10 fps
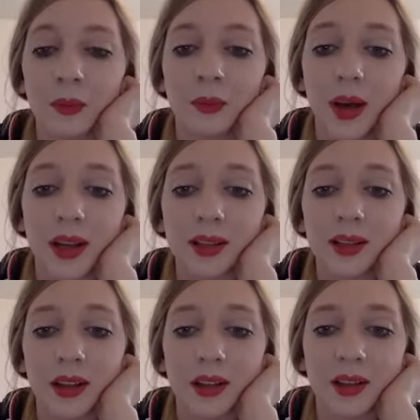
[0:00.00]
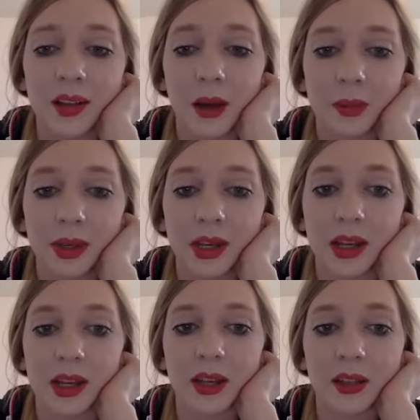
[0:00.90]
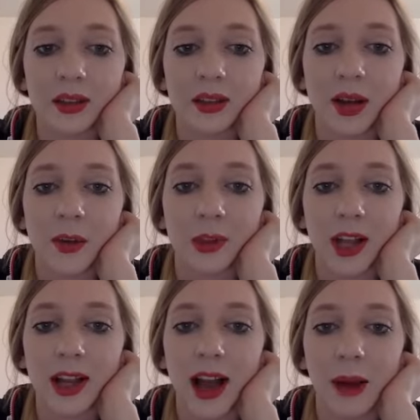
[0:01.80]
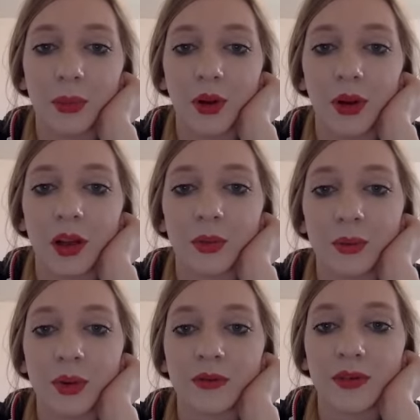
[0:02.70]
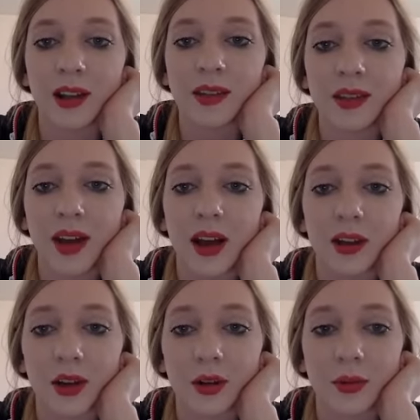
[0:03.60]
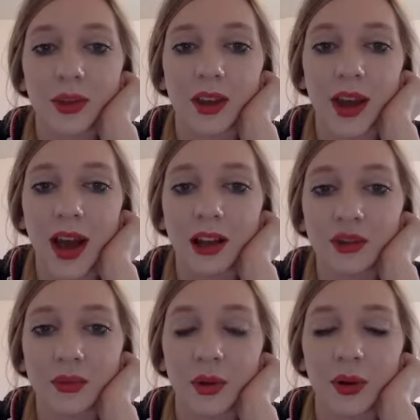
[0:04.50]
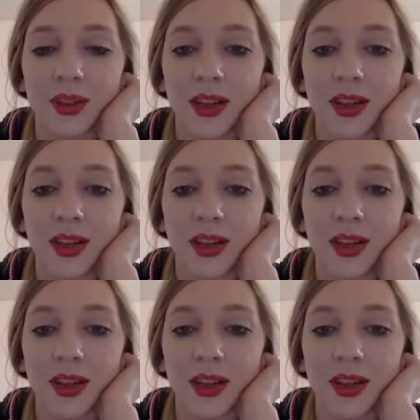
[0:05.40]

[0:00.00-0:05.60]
By selling the company to someone like Apple, it would provide Skyhook with the cash, employees,